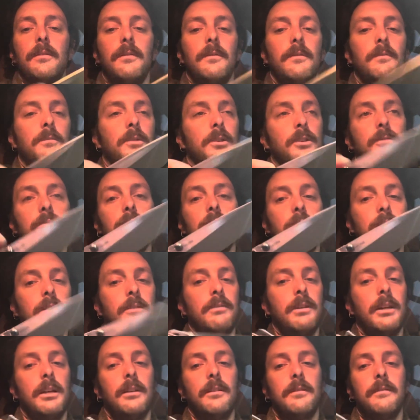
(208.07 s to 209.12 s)
works really
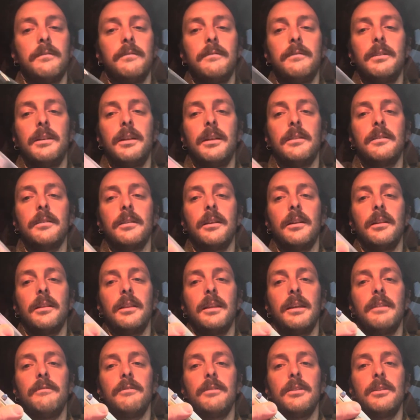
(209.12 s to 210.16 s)
well. You got a ton of
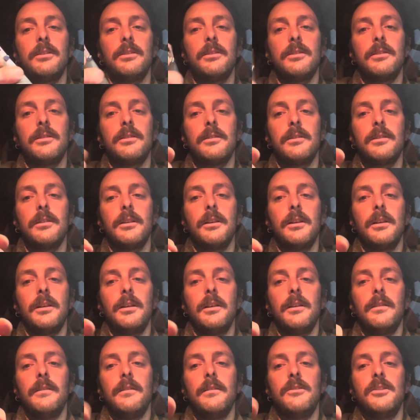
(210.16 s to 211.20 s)
leverage.
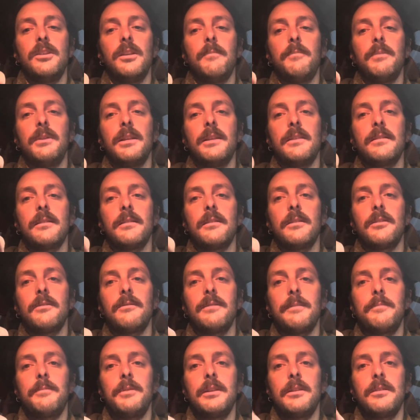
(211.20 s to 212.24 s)
The jimping isn't the
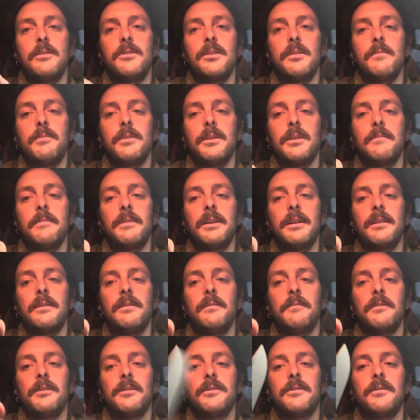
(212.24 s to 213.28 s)
grippiest jimping, but you
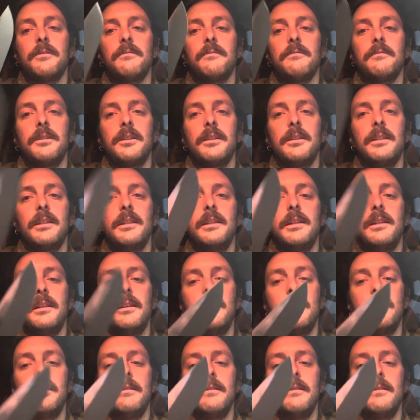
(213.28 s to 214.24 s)
almost don't really need it.